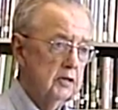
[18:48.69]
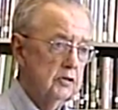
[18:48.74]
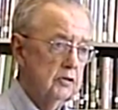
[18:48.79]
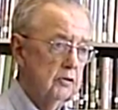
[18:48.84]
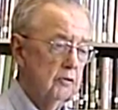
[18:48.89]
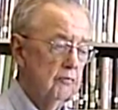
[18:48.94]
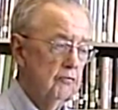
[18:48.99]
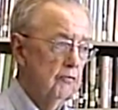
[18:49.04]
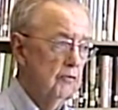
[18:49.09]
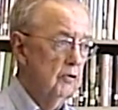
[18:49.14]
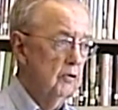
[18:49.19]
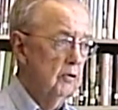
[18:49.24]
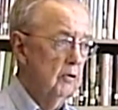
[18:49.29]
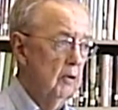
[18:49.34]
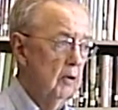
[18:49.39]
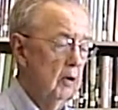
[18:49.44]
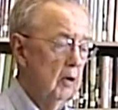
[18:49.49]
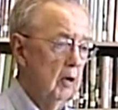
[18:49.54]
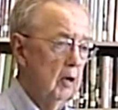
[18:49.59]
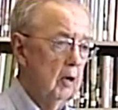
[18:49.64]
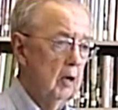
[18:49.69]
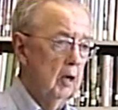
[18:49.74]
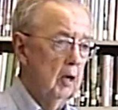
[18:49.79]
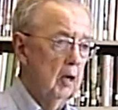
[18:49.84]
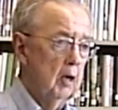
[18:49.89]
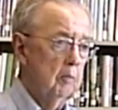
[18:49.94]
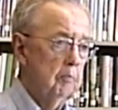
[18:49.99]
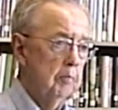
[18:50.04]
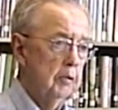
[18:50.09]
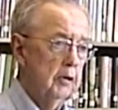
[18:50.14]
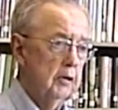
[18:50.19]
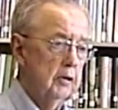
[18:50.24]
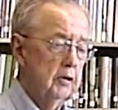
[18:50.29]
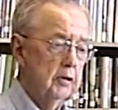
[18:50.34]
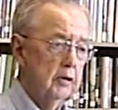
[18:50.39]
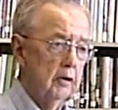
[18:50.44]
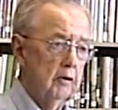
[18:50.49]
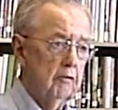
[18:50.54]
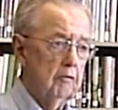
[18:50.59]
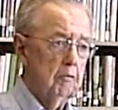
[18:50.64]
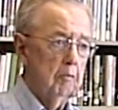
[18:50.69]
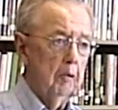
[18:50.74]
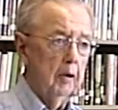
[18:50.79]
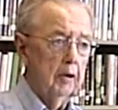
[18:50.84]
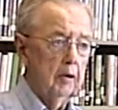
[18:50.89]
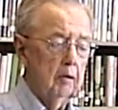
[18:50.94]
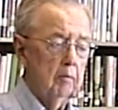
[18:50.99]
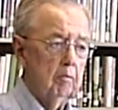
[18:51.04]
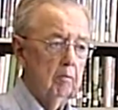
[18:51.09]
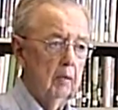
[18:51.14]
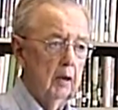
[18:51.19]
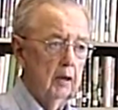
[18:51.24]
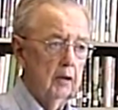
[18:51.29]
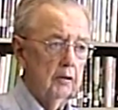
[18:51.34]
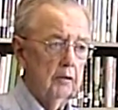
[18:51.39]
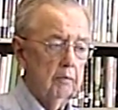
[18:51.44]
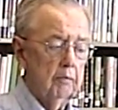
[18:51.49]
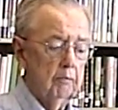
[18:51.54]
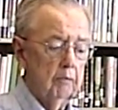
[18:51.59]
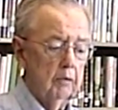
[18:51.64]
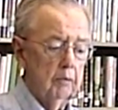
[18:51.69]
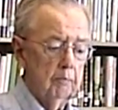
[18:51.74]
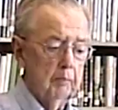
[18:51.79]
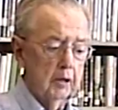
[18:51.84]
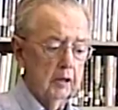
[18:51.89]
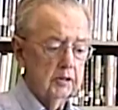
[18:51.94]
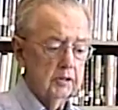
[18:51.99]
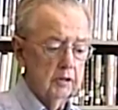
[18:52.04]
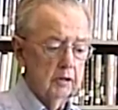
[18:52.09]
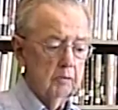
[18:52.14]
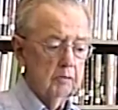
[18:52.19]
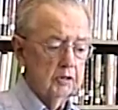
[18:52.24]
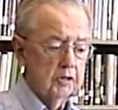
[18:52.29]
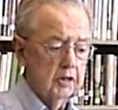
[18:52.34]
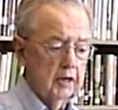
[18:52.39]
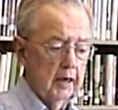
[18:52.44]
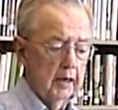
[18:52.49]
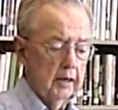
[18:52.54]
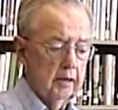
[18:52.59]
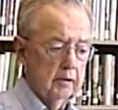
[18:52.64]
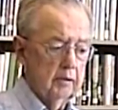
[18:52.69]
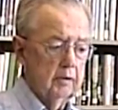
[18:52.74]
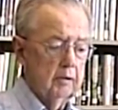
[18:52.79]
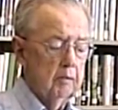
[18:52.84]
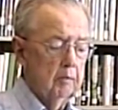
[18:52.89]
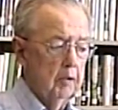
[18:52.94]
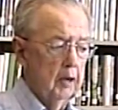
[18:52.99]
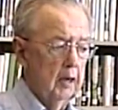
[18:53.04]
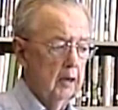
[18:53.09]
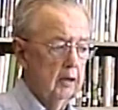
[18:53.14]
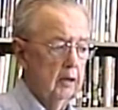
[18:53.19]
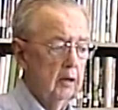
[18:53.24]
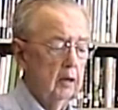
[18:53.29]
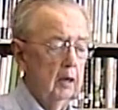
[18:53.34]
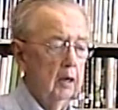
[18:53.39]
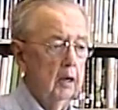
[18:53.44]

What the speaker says: So for a period there of about a month, because they were staggering them out,